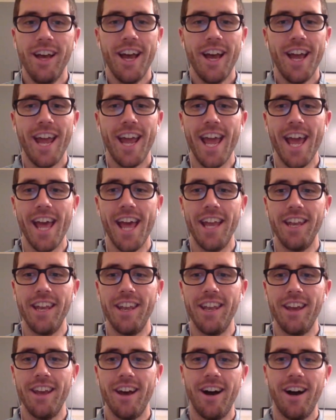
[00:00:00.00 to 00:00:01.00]

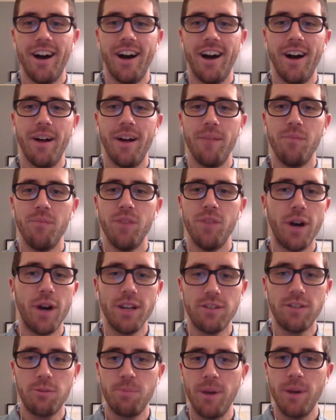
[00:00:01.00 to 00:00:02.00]
and uh, you know I
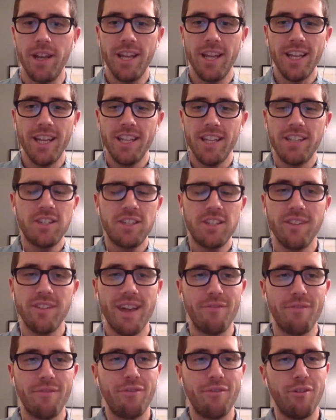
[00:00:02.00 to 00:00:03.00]
spent it, it, just wasn't
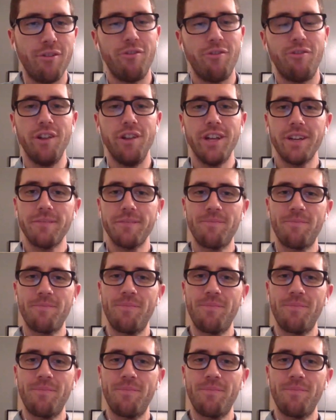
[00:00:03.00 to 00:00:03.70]
that fulfilling,